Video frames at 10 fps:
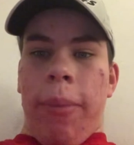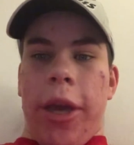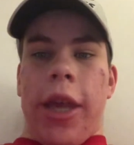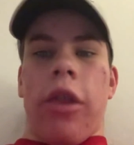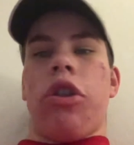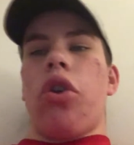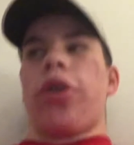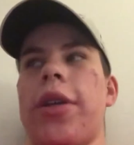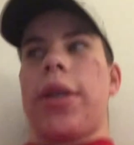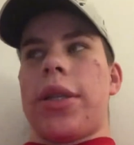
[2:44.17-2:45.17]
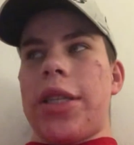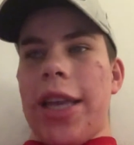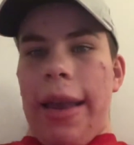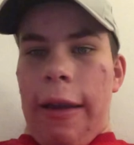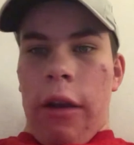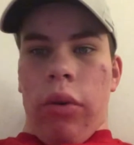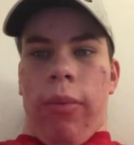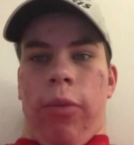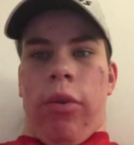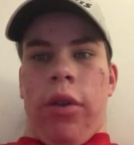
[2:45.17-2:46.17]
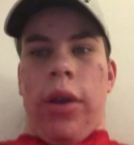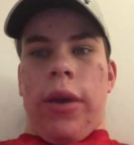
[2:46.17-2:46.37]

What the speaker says: He looked terrible.